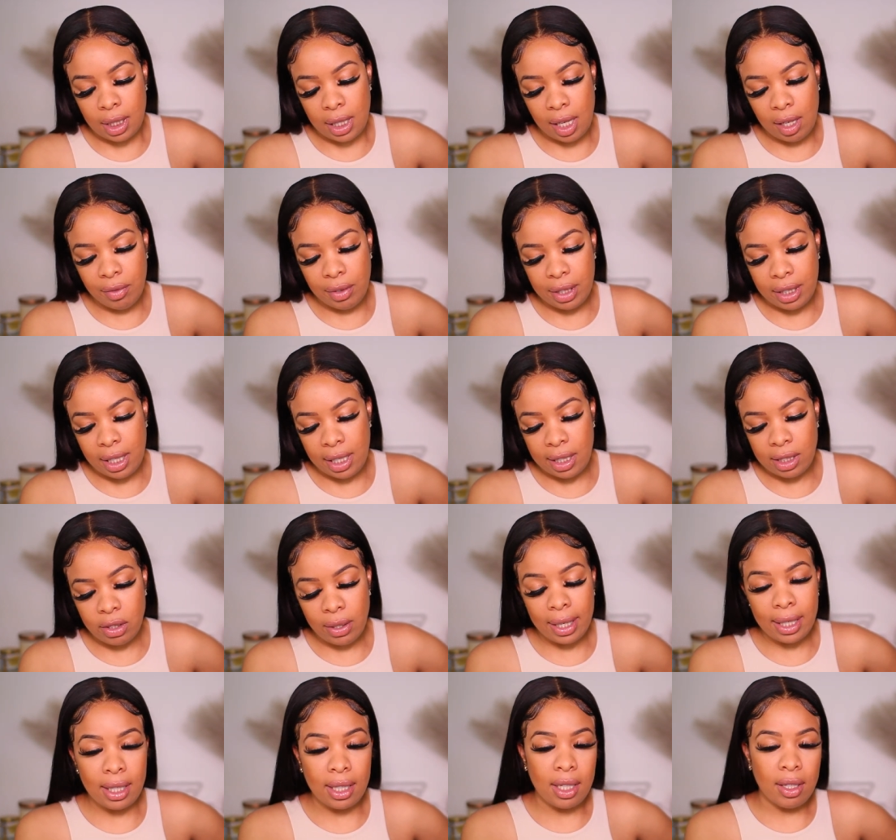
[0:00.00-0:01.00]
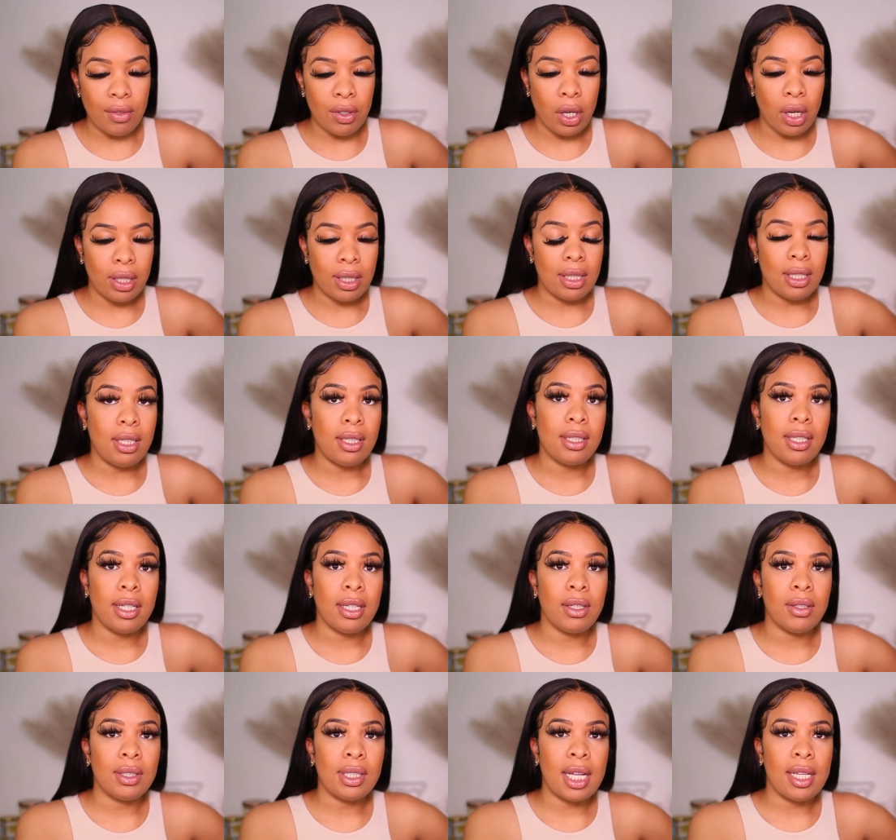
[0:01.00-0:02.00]
everything so I can give you all the
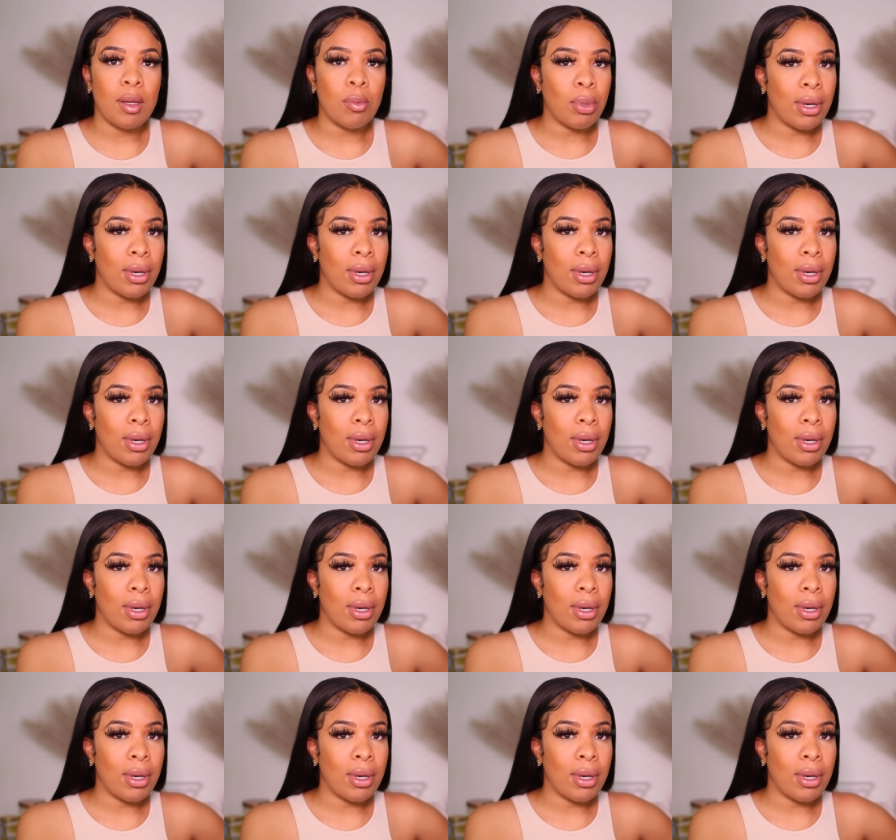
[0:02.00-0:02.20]
details and the